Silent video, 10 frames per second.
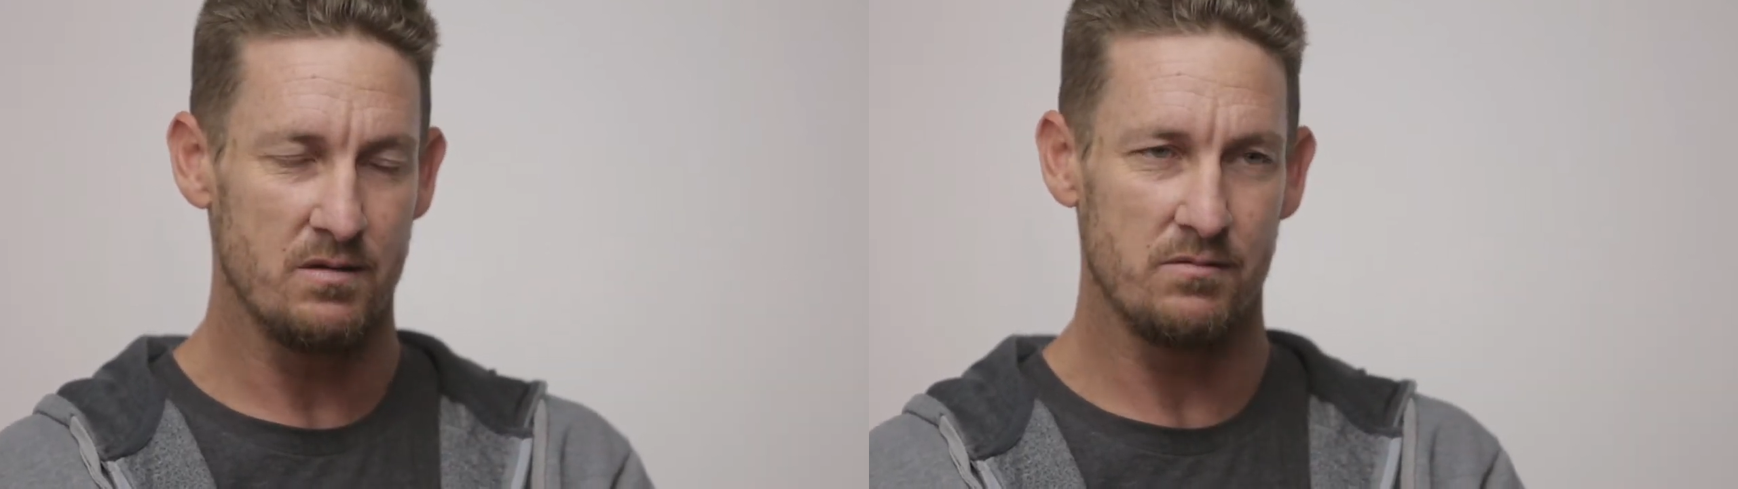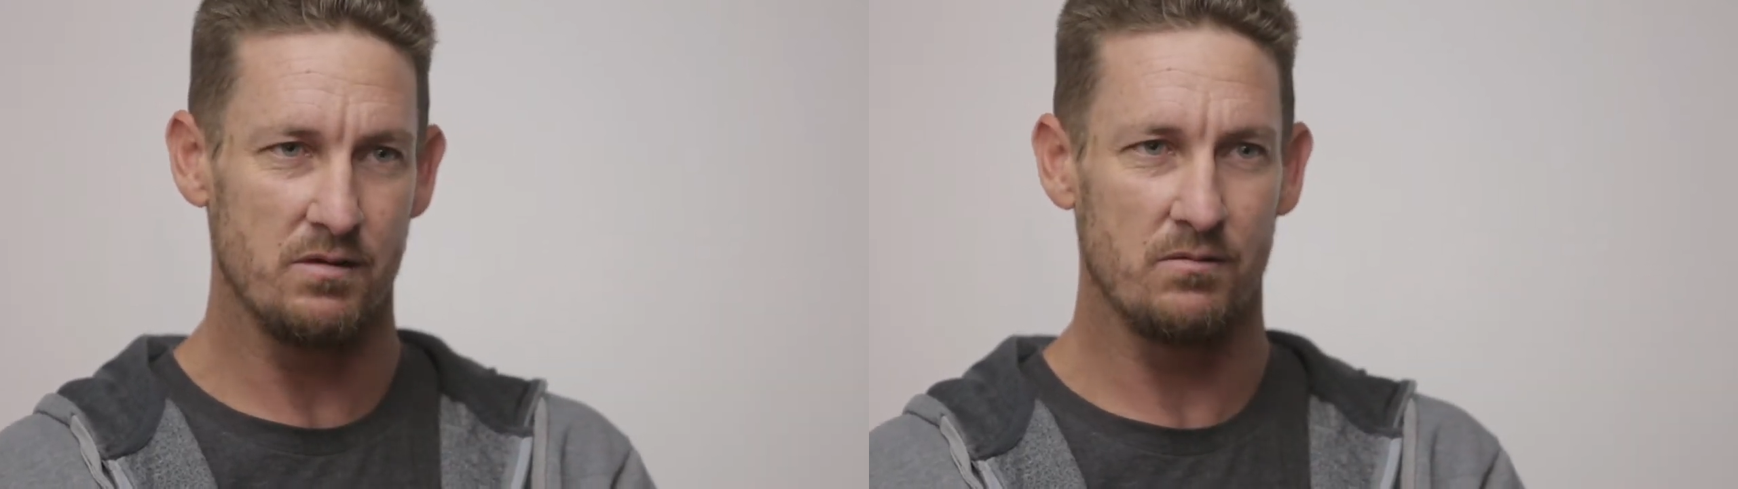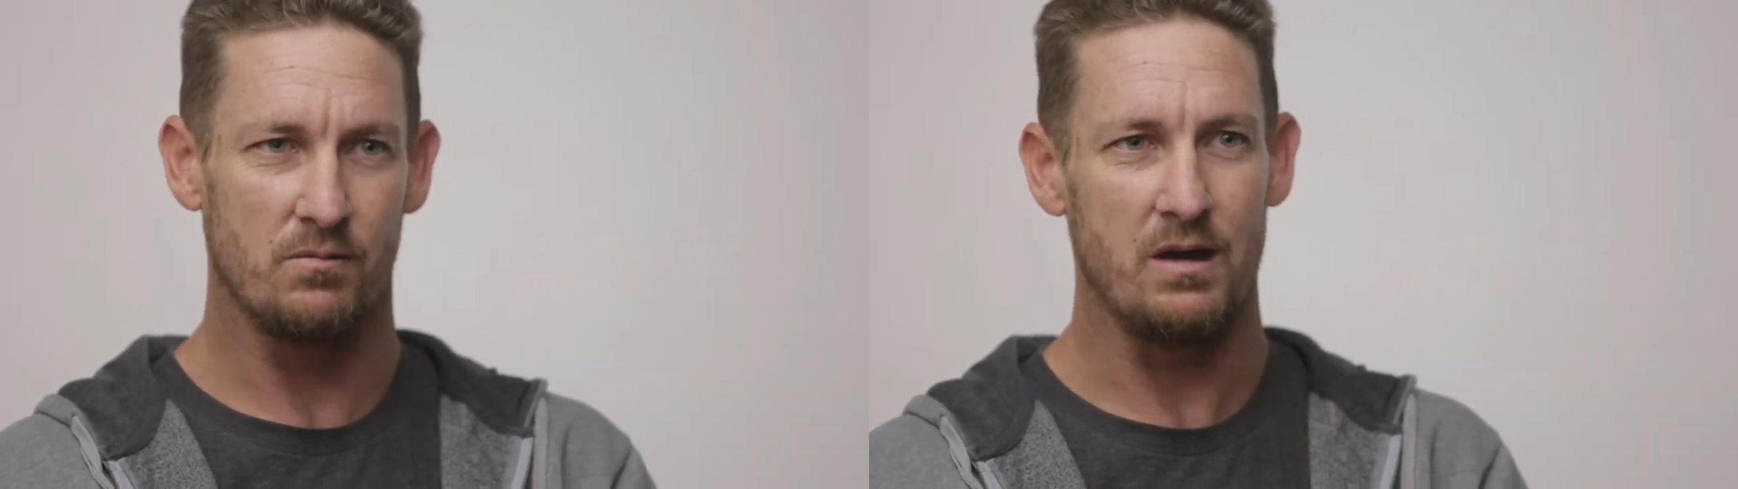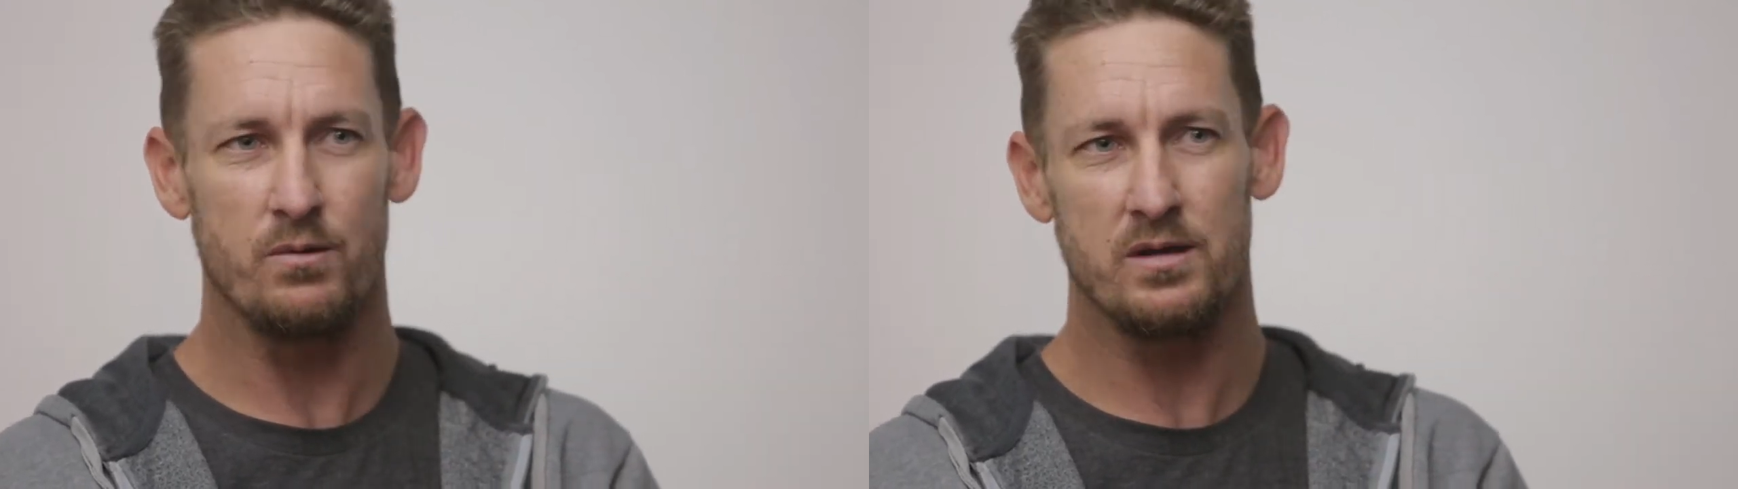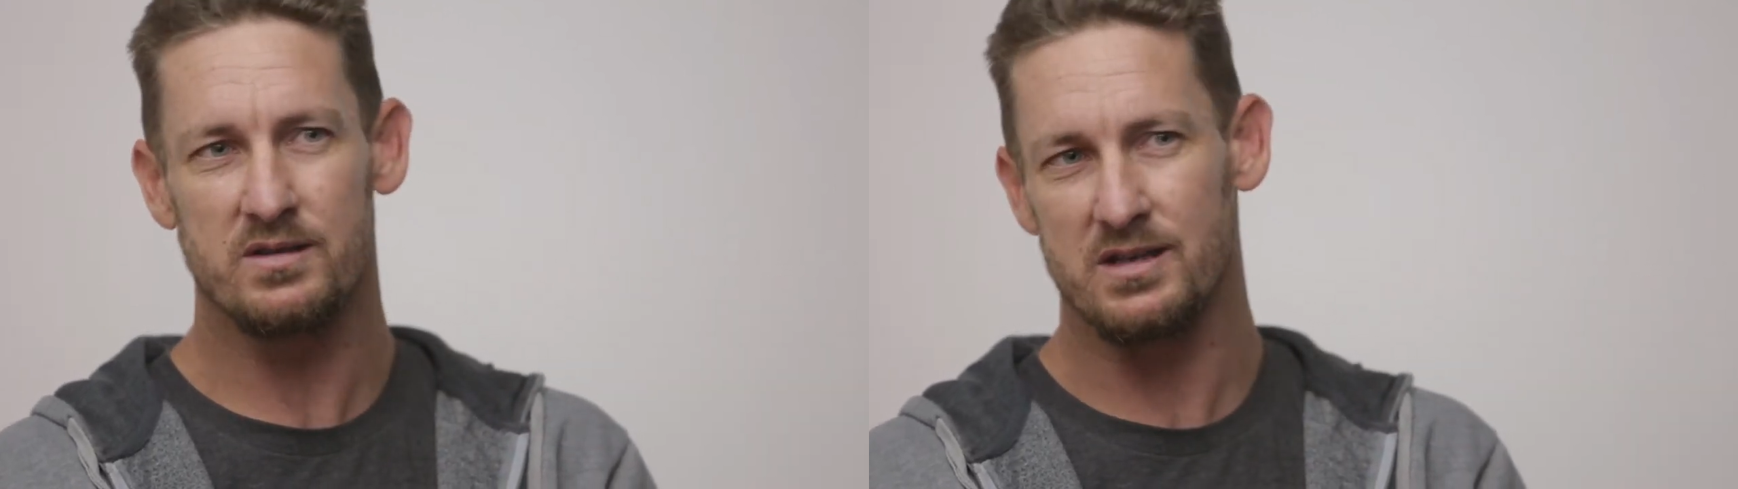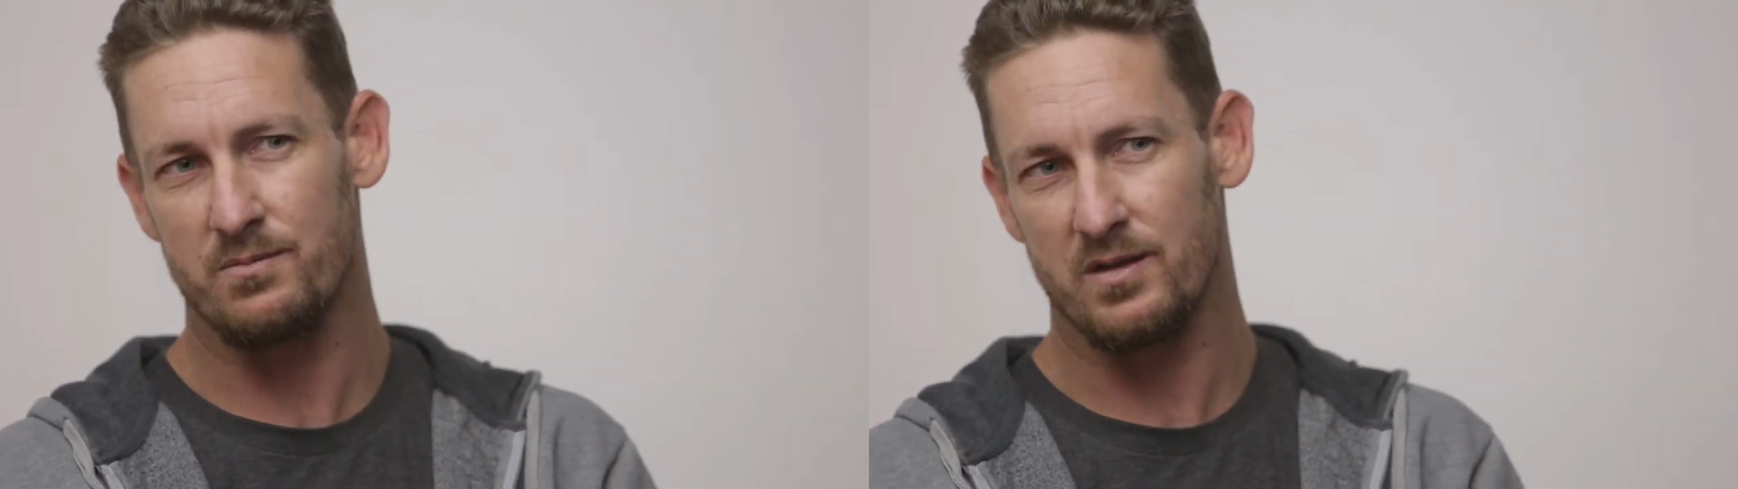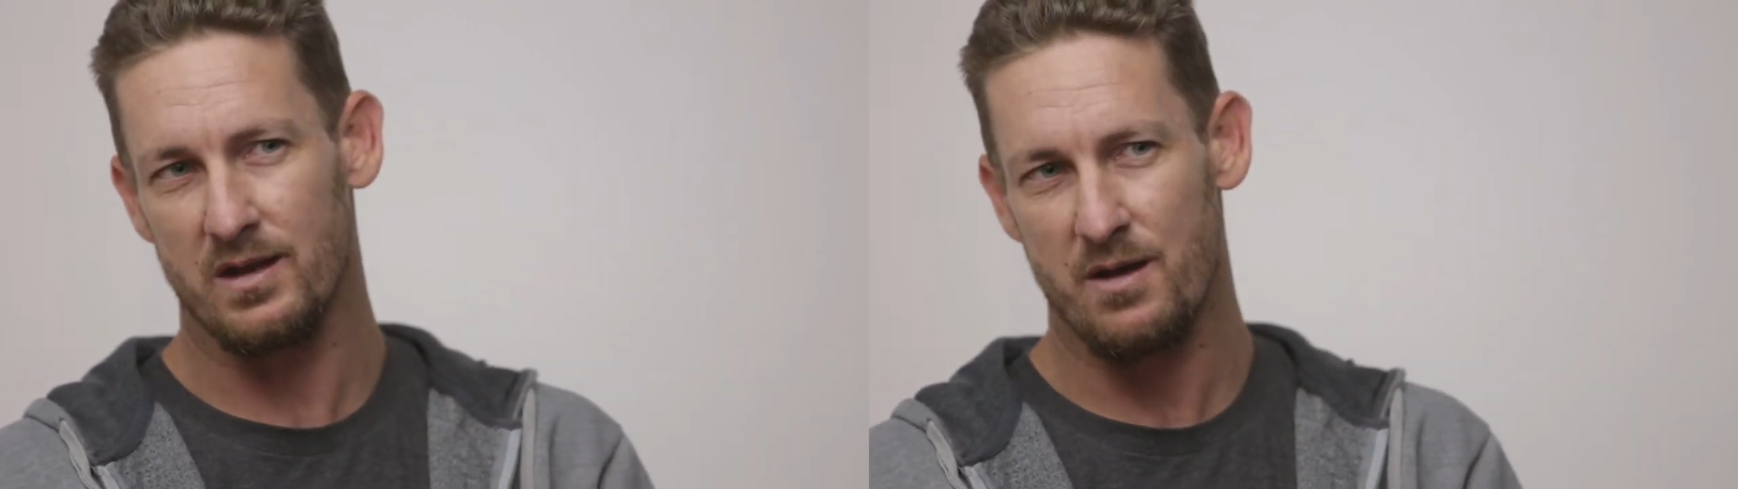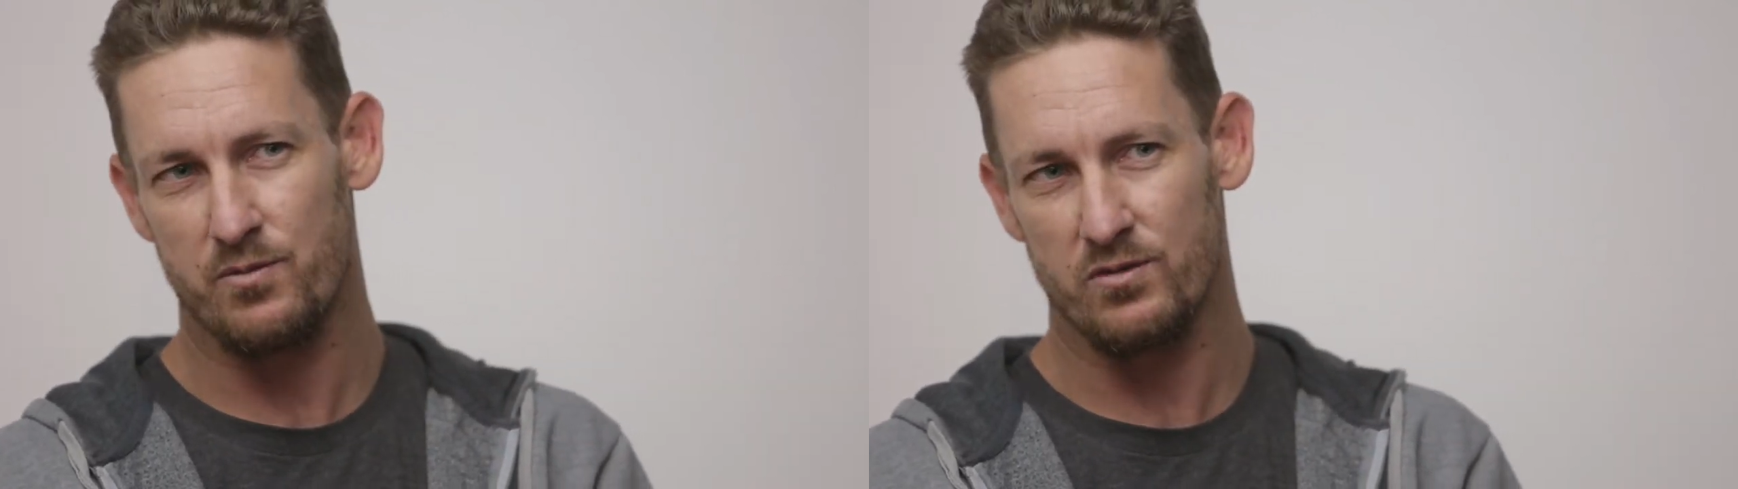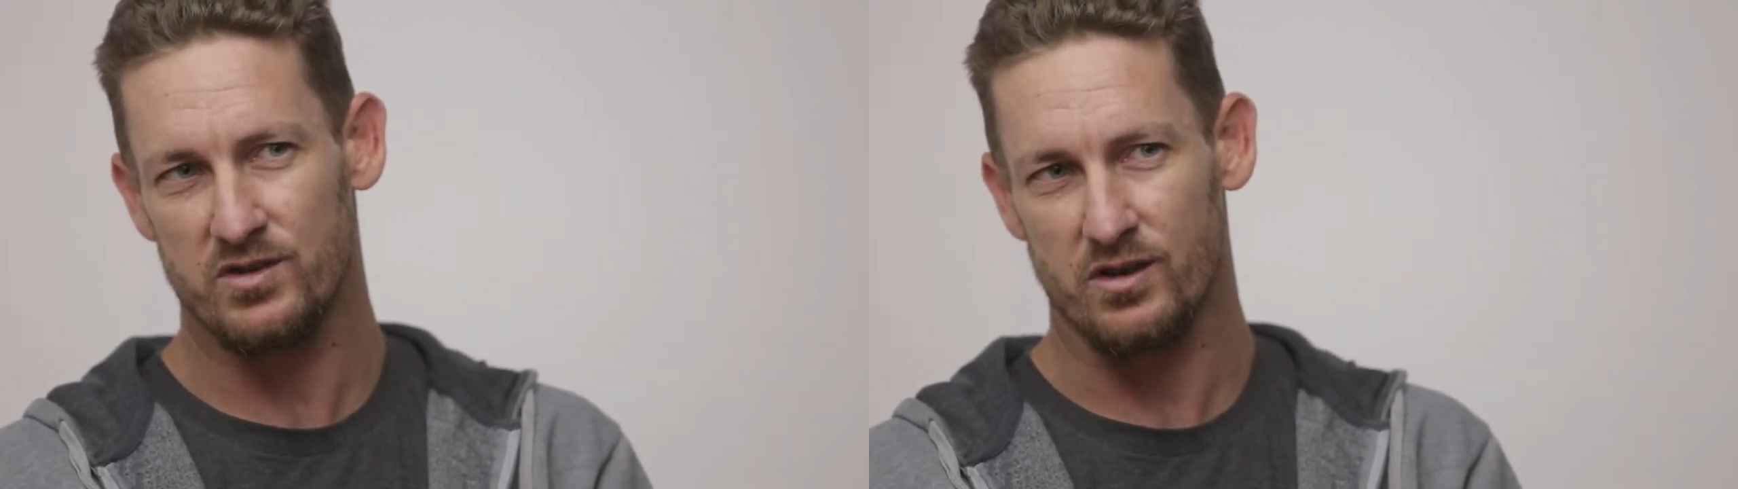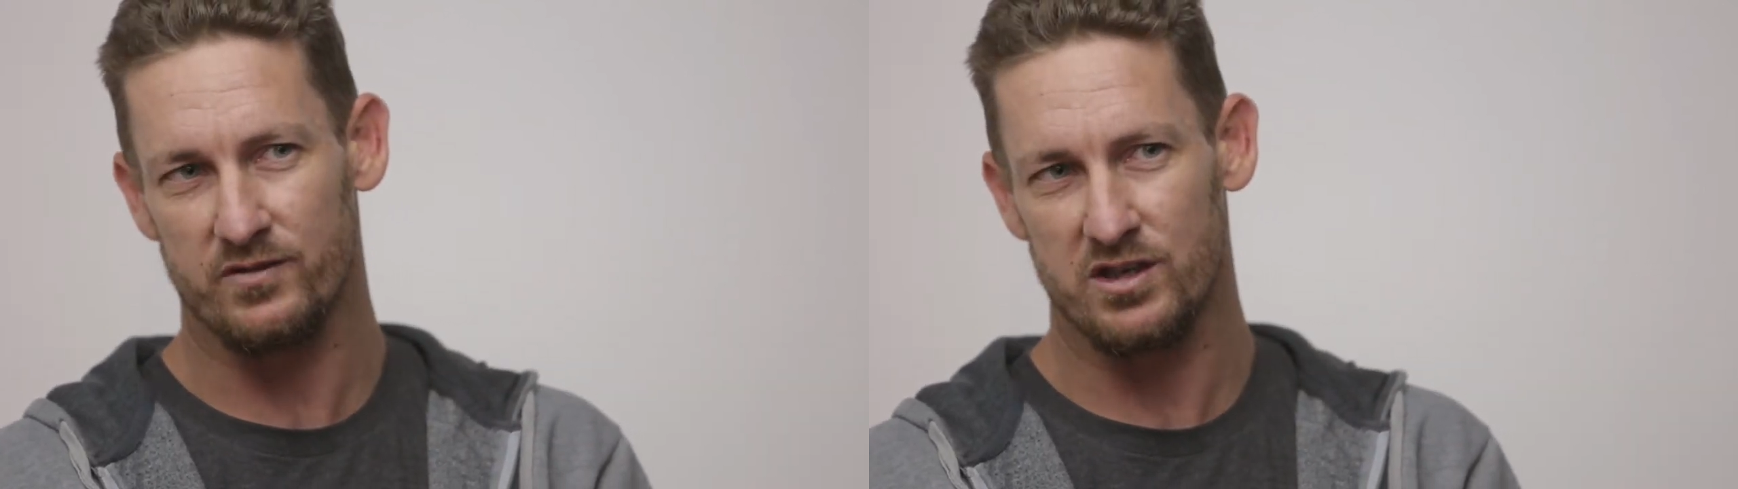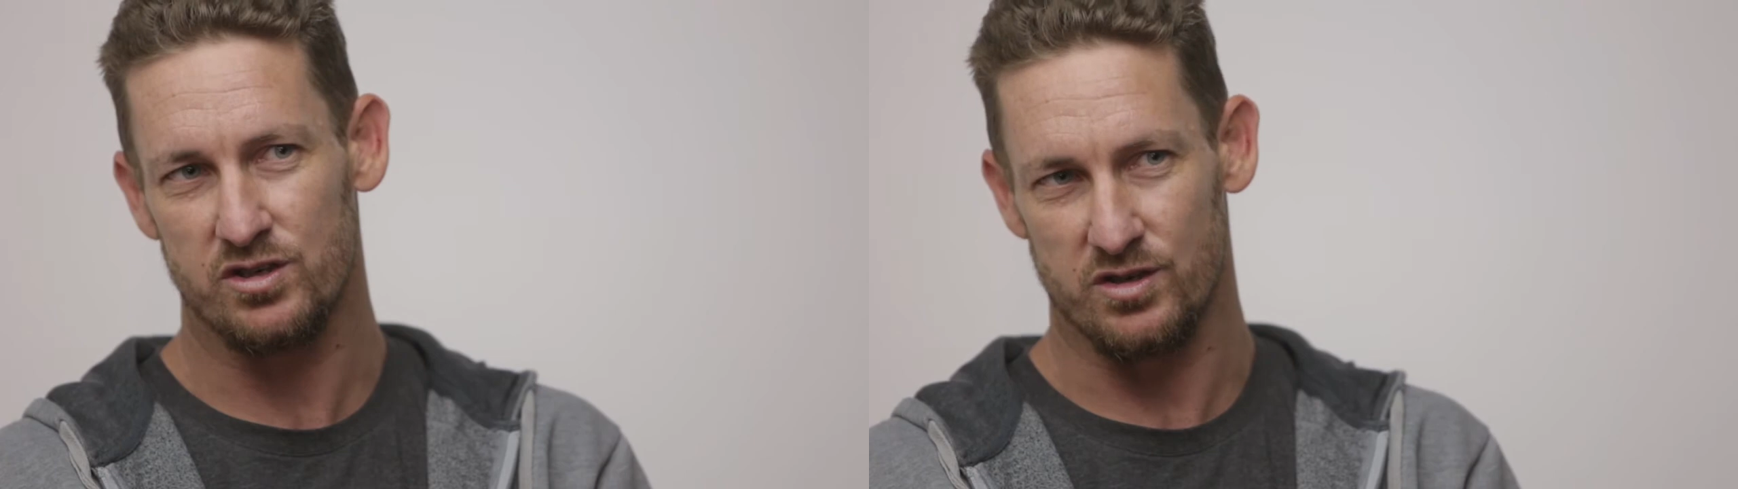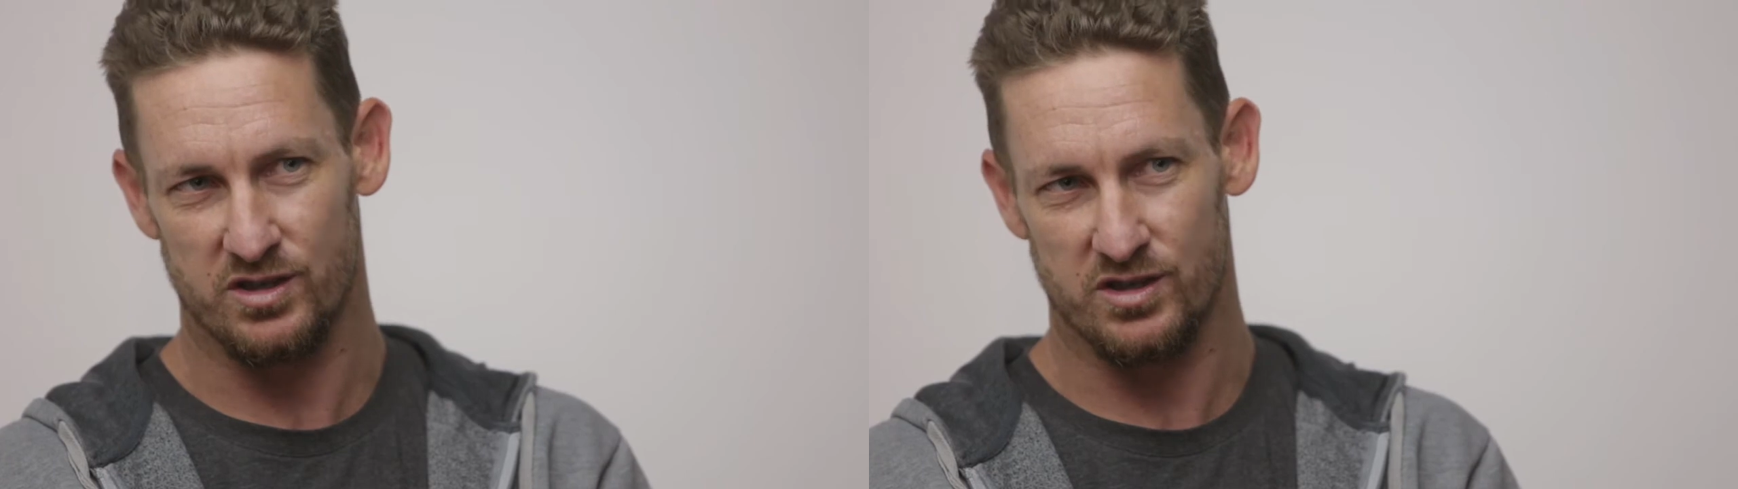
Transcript: Well, why wouldn't the same thing happen with soft tissue?